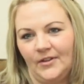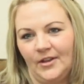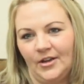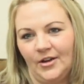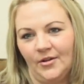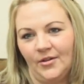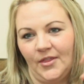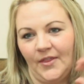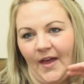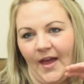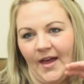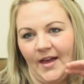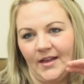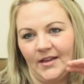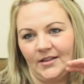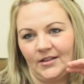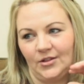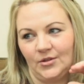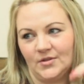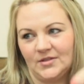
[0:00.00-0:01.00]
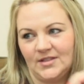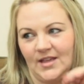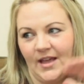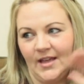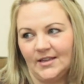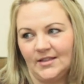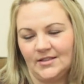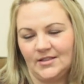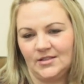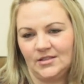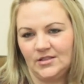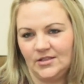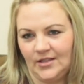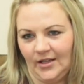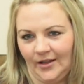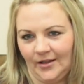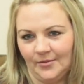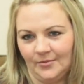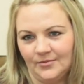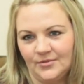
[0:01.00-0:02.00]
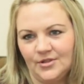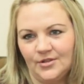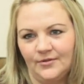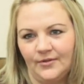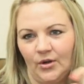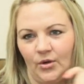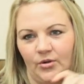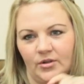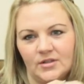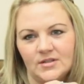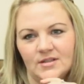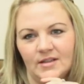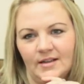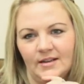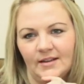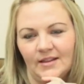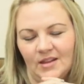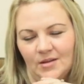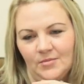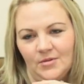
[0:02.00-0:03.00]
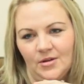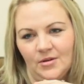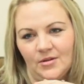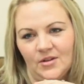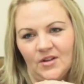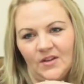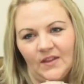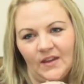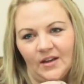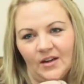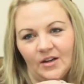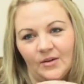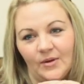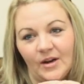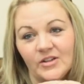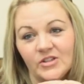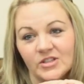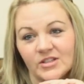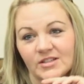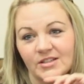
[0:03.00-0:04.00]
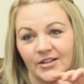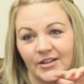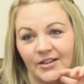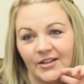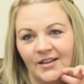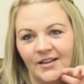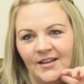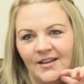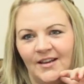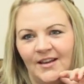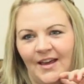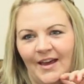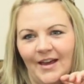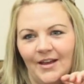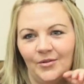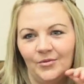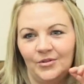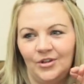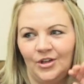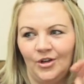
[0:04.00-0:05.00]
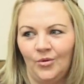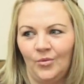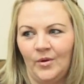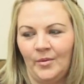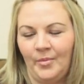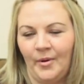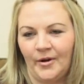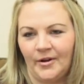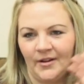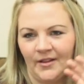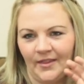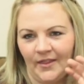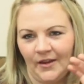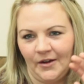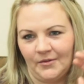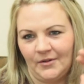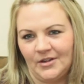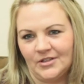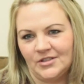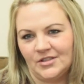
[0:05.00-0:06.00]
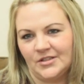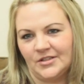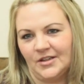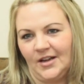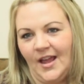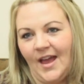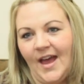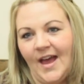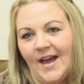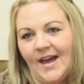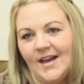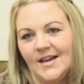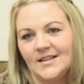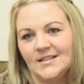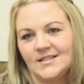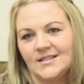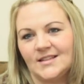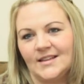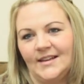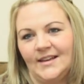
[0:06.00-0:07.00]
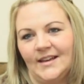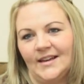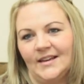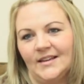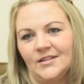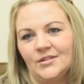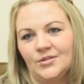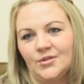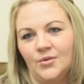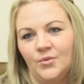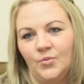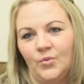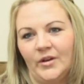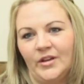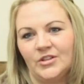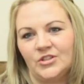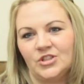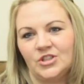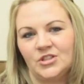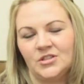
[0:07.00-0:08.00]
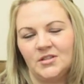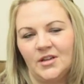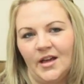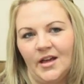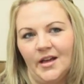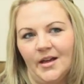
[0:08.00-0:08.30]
You know, that you send to voters, letting them know that they are registered, and, you know, what party they are registered as, and which,